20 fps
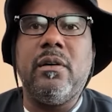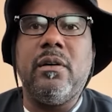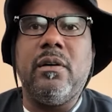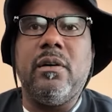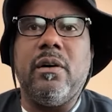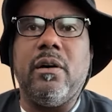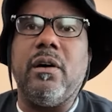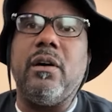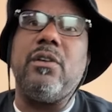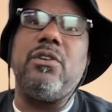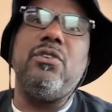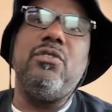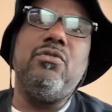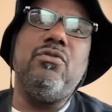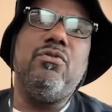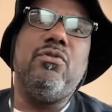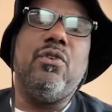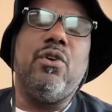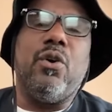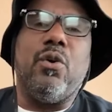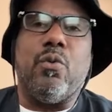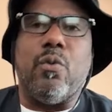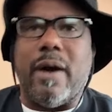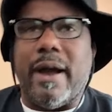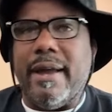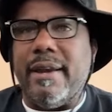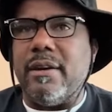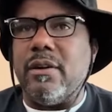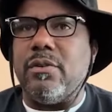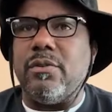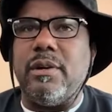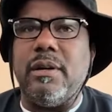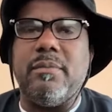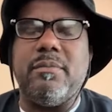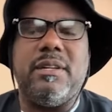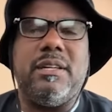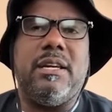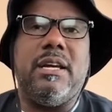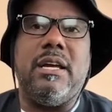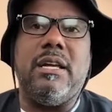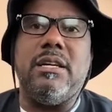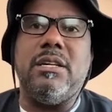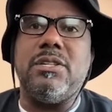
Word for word: Or you waiting on them to give you